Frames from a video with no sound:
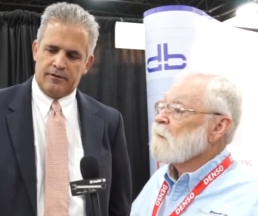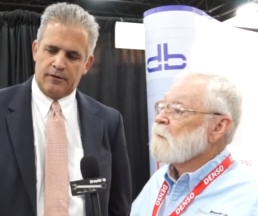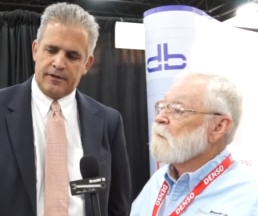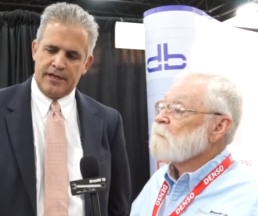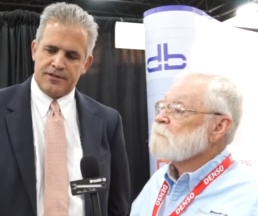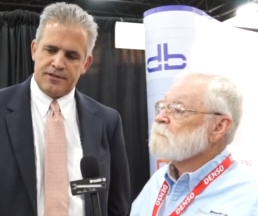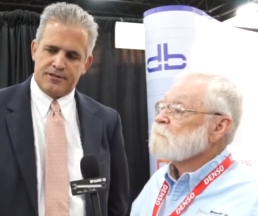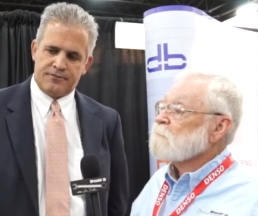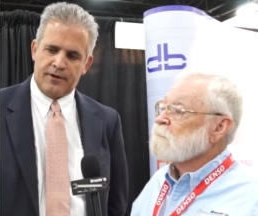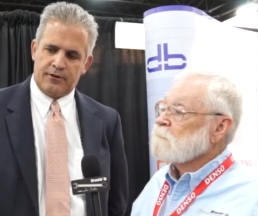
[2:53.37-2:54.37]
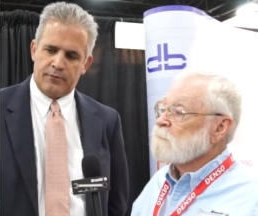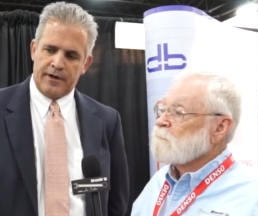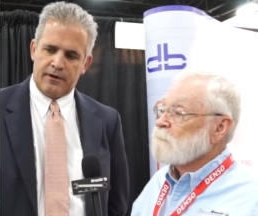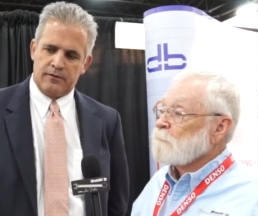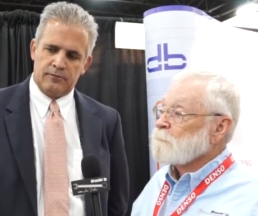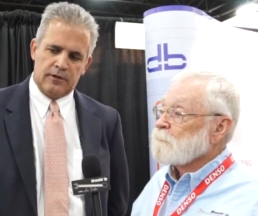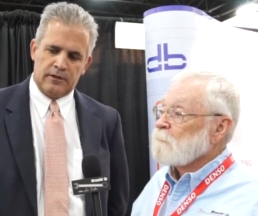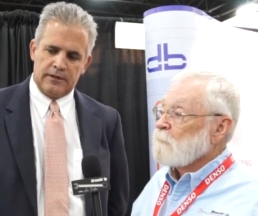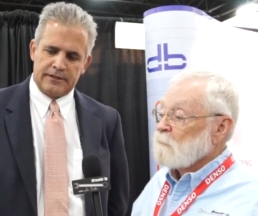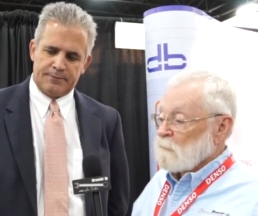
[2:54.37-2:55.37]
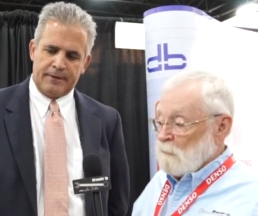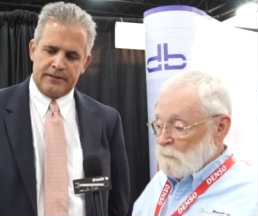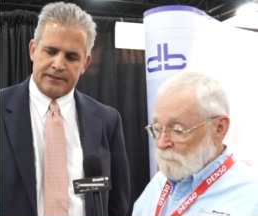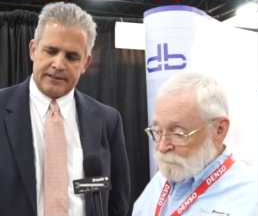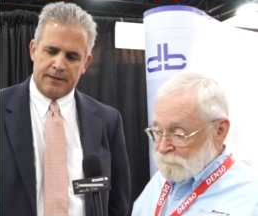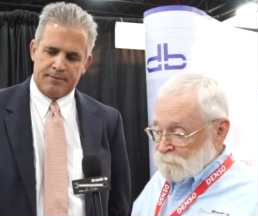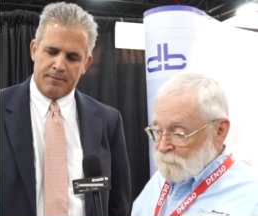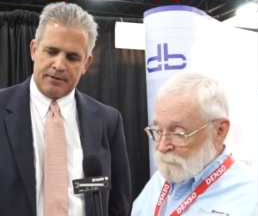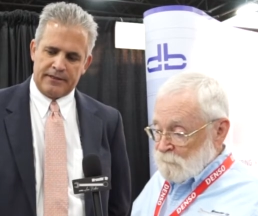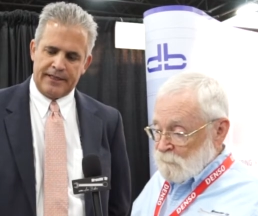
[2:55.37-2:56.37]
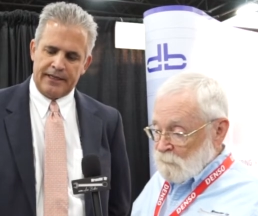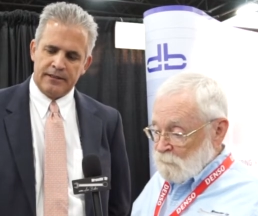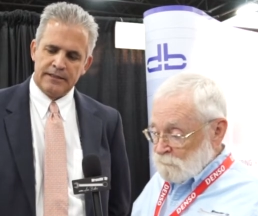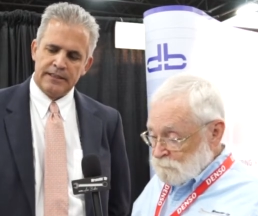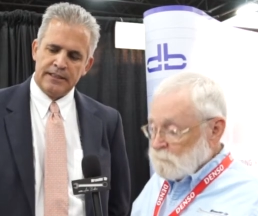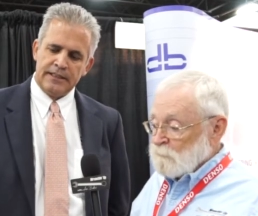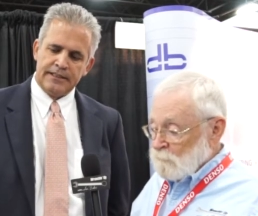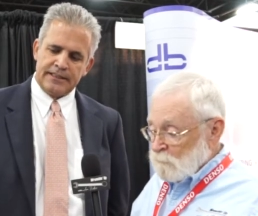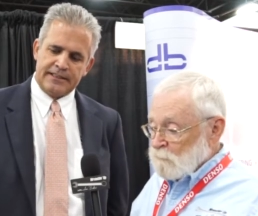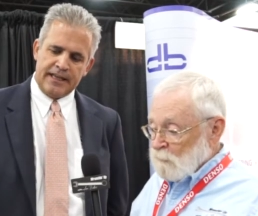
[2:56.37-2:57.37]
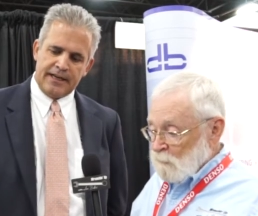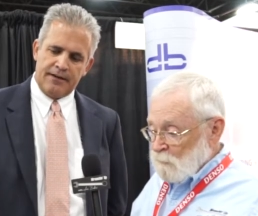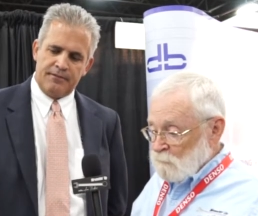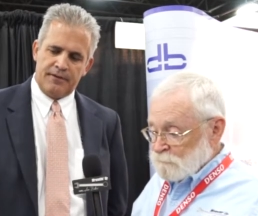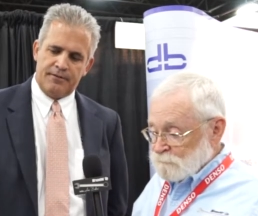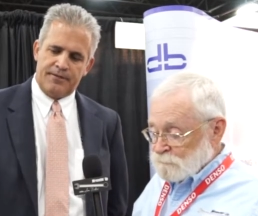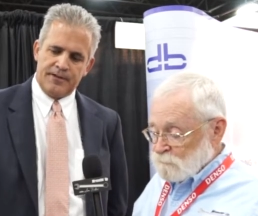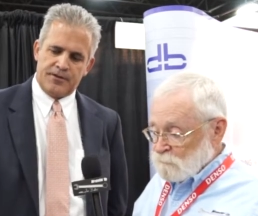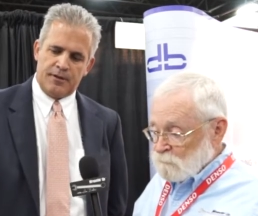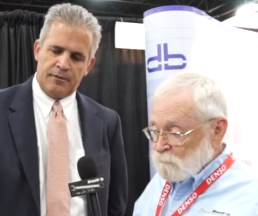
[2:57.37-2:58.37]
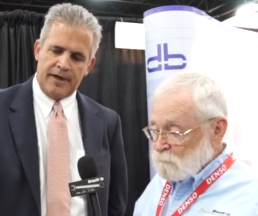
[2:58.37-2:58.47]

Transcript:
Speaker 1: the location's front or rear, will experience the same type of cleaning. The second feature that